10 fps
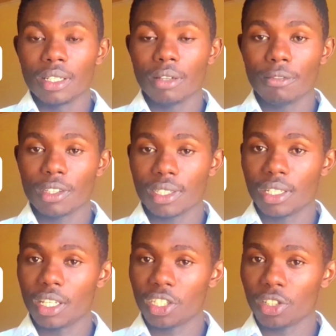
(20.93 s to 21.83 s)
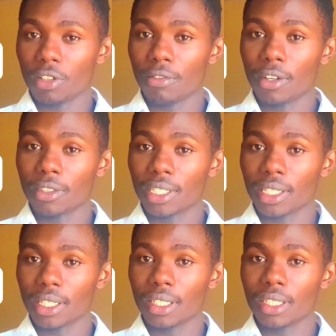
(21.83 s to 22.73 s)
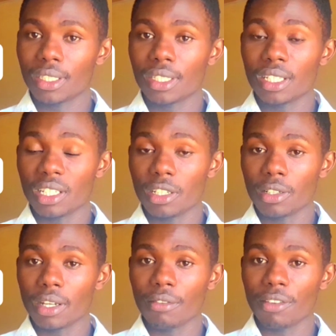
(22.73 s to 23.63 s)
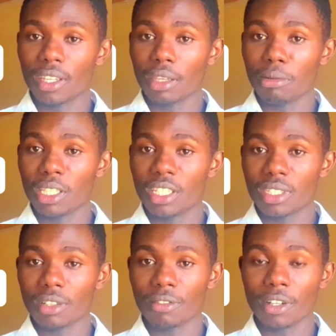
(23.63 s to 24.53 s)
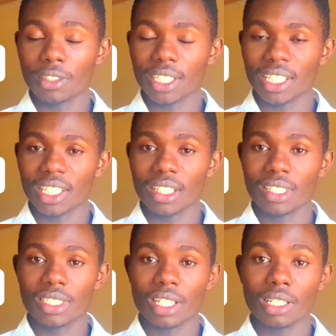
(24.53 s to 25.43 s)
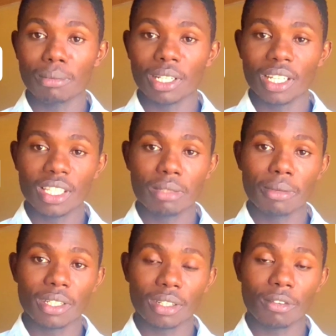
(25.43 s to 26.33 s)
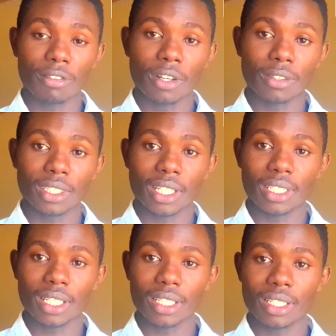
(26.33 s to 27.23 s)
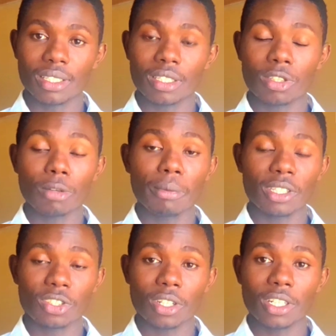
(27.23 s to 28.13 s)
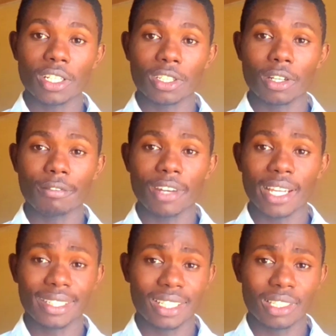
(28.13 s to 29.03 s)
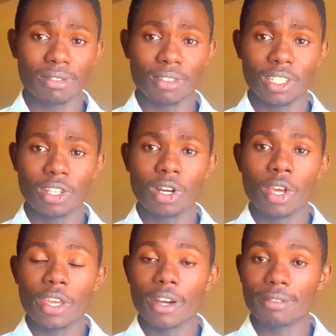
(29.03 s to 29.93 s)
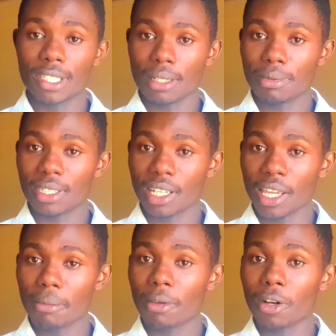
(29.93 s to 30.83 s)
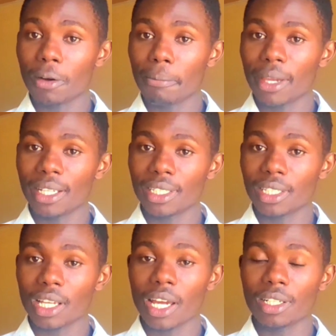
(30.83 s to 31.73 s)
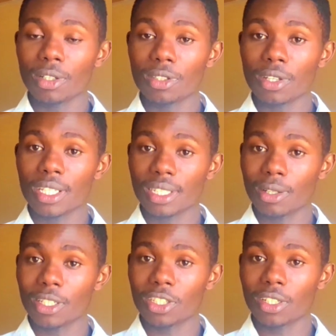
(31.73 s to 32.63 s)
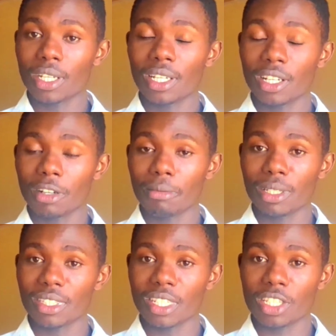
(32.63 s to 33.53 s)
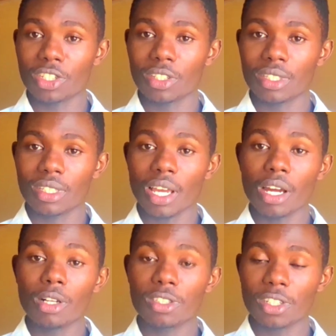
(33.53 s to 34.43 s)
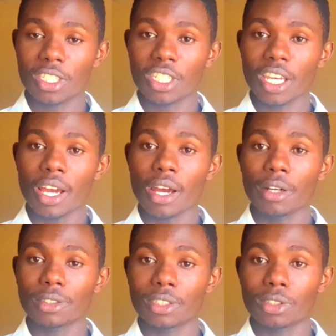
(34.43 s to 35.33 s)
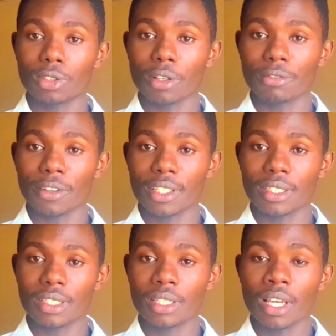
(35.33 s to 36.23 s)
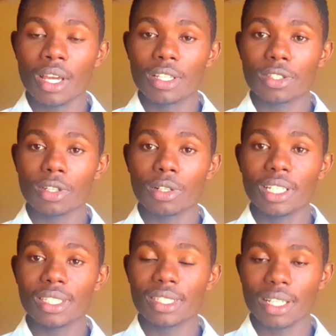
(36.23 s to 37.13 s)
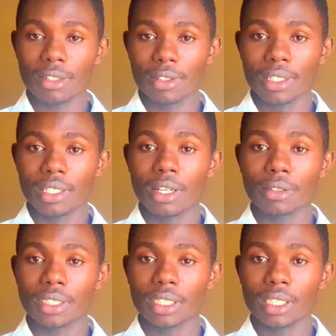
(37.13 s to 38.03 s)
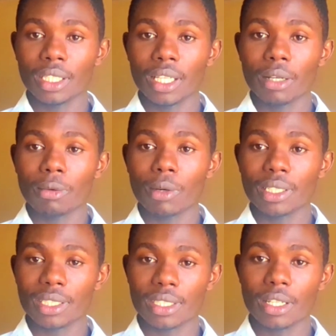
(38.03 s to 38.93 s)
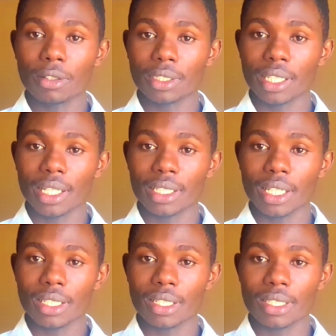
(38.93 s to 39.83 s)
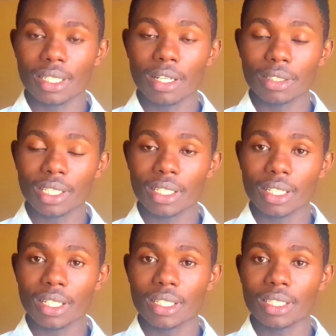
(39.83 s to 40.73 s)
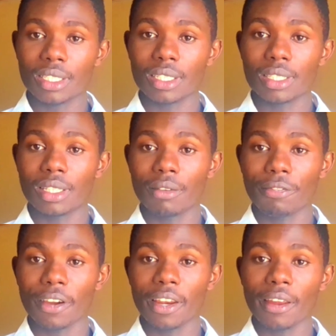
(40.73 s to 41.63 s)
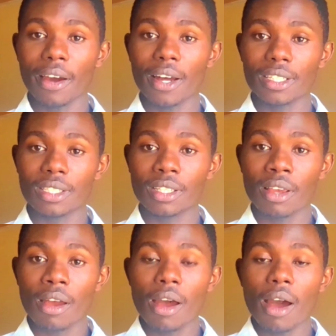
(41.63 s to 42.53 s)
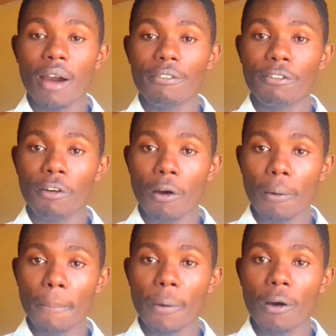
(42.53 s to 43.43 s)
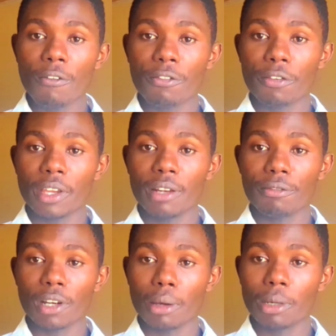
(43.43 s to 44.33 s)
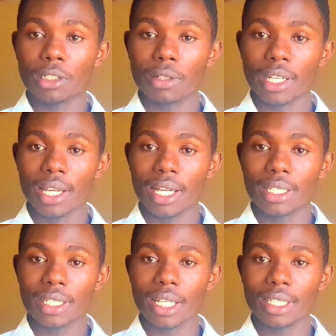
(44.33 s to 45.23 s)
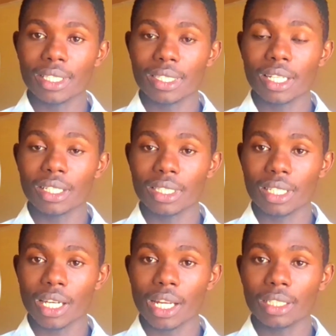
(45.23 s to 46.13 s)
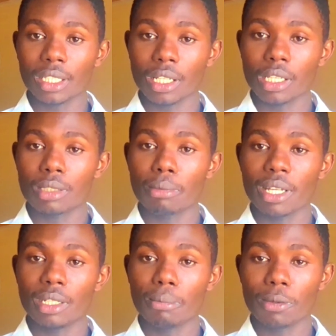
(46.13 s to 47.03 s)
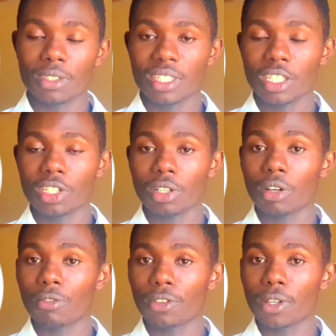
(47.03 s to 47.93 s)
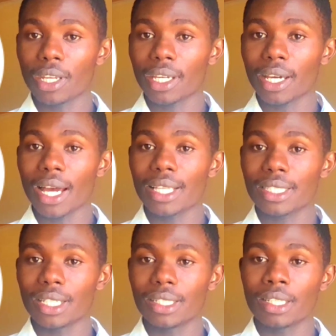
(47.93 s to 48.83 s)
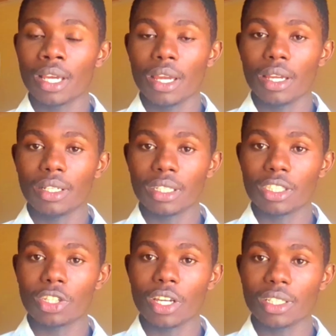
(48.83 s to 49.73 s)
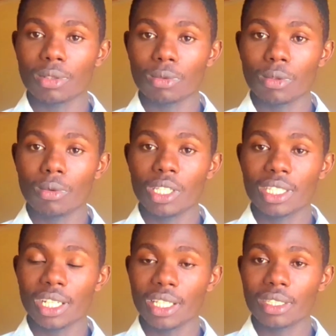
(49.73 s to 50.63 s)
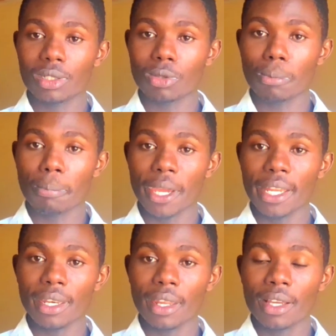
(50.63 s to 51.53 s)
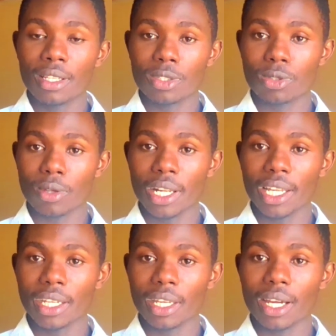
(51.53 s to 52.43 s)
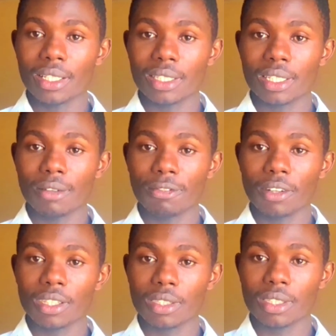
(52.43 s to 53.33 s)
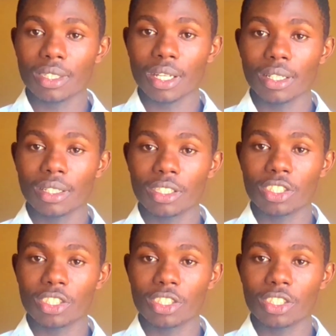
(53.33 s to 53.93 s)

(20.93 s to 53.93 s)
investigation of gouty arthritis, the radiographic images of gouty arthritis, and management of gouty arthritis. So make sure that you have liked this video, you have subscribed, comment, and also ask questions at the comment sections. Also share out to your friends. So let's start with gouty. What is gouty arthritis? Gouty arthritis is defined as a form of inflammatory arthritis that is characterized by deposition of uric acid in joint, which leads to pain, swelling, and stiffness at the